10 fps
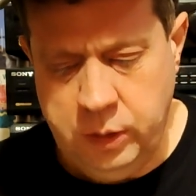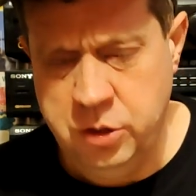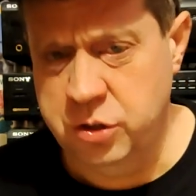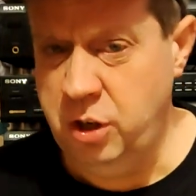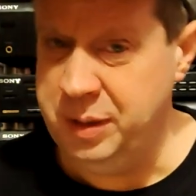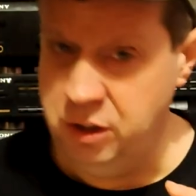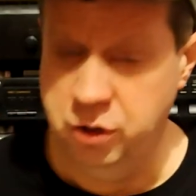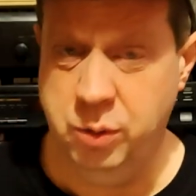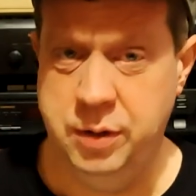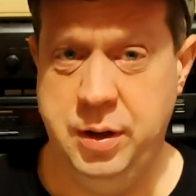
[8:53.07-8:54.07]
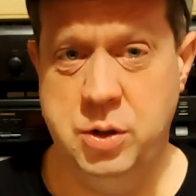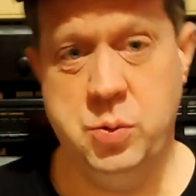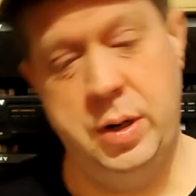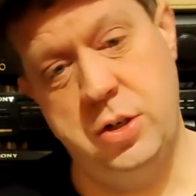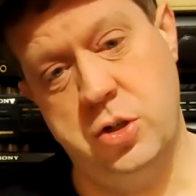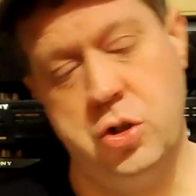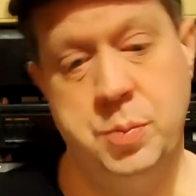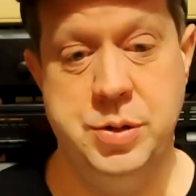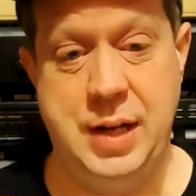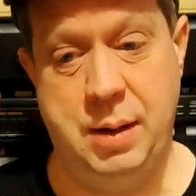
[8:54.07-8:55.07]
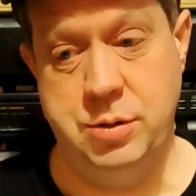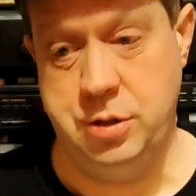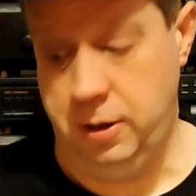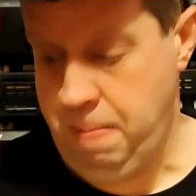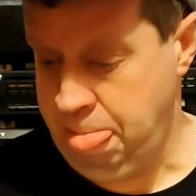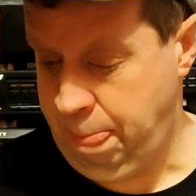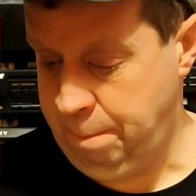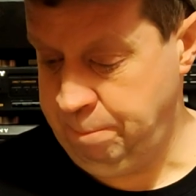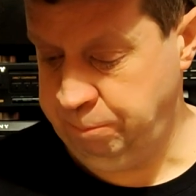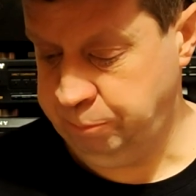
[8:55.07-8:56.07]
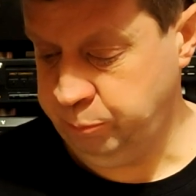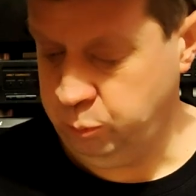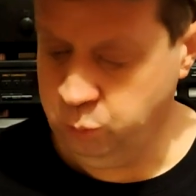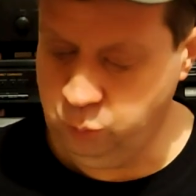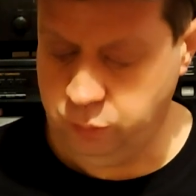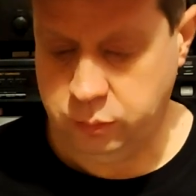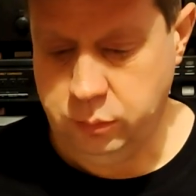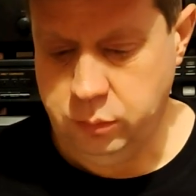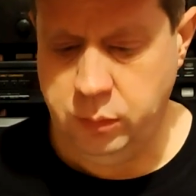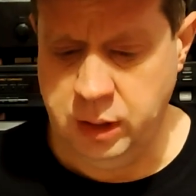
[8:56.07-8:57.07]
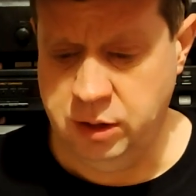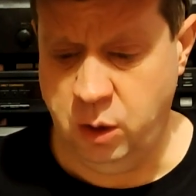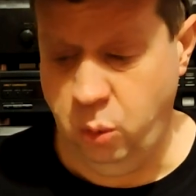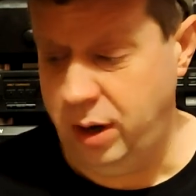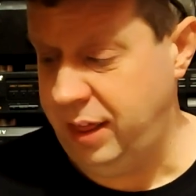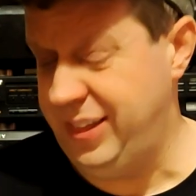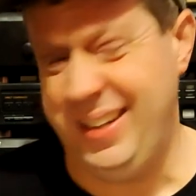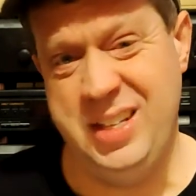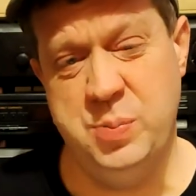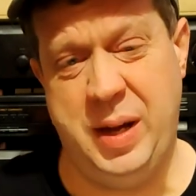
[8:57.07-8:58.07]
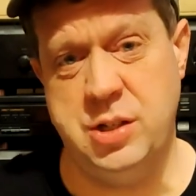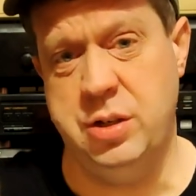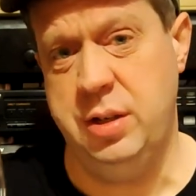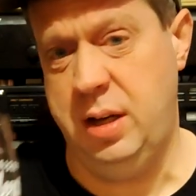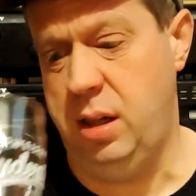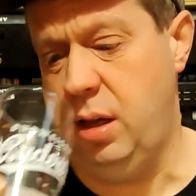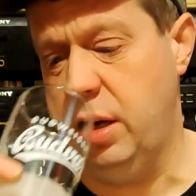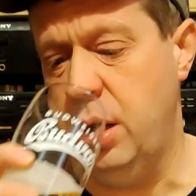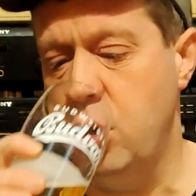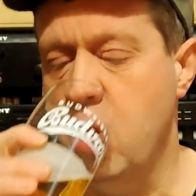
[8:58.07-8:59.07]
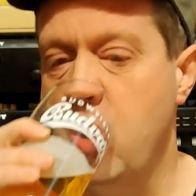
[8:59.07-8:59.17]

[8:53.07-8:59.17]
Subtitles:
it's going to be another one of those where it just comes down to, I don't know what I think is better in a lager.